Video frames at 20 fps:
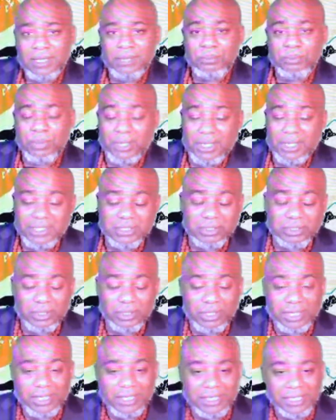But let's
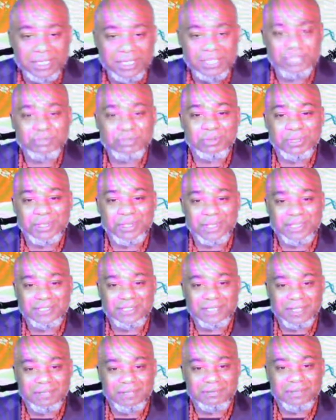look at the history of
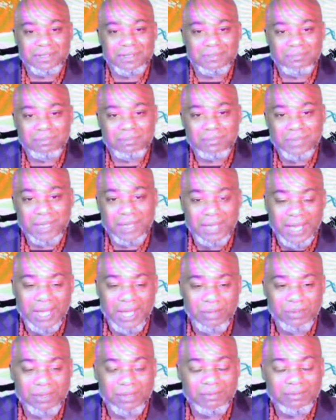Thanksgiving and how
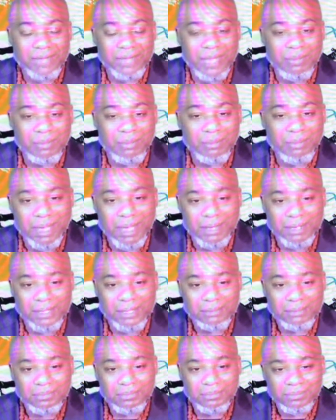we even came about it.
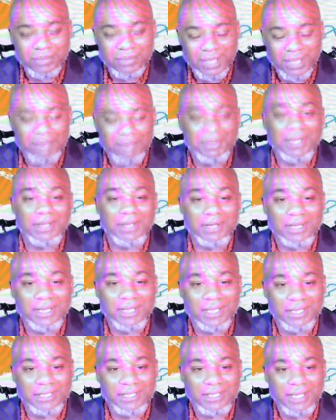I'm not going to get
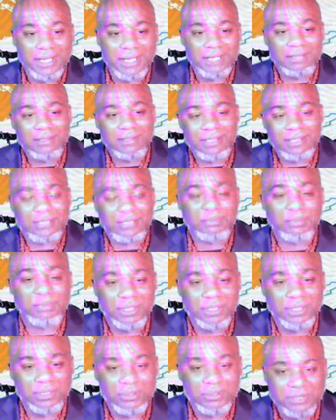into that. That's a
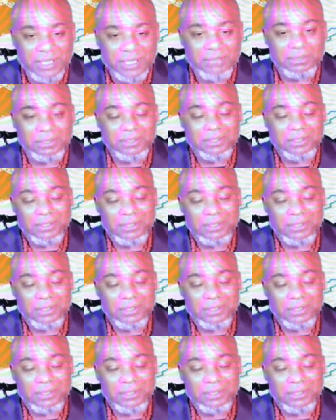political statement.